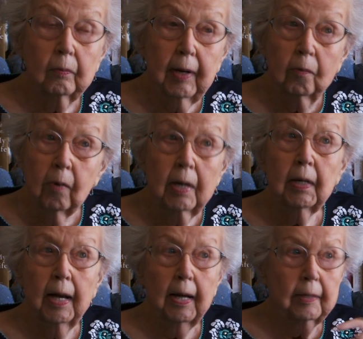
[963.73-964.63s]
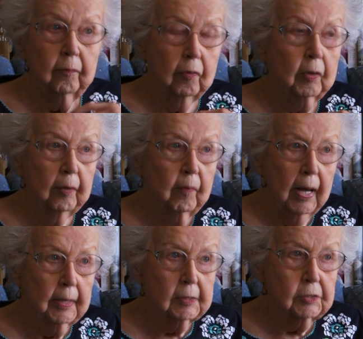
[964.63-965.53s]
we really had a very
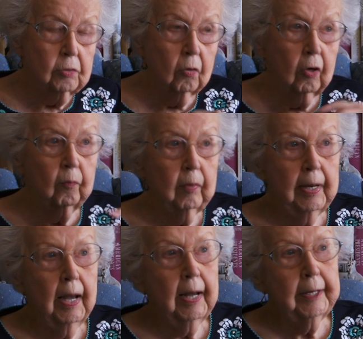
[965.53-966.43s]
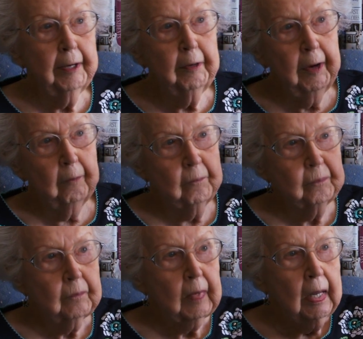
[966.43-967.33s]
bad storm. We had a, um,
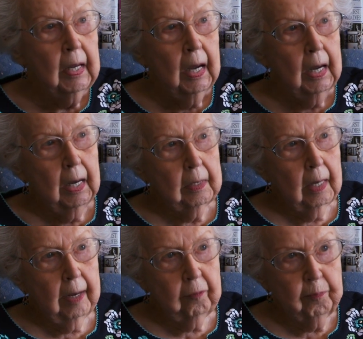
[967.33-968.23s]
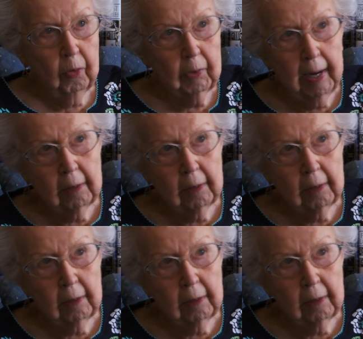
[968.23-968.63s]
a lifeboat